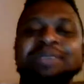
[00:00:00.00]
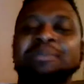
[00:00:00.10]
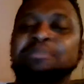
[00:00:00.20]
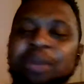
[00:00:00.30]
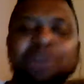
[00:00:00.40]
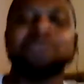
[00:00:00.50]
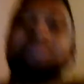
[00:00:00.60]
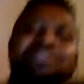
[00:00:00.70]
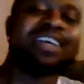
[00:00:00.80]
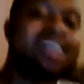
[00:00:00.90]

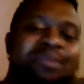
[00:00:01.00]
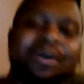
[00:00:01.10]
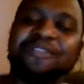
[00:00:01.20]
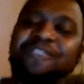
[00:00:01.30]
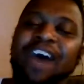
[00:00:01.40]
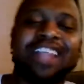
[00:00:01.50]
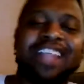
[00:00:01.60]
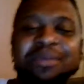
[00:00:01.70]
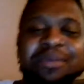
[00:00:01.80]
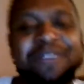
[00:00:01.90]
boom, man, right.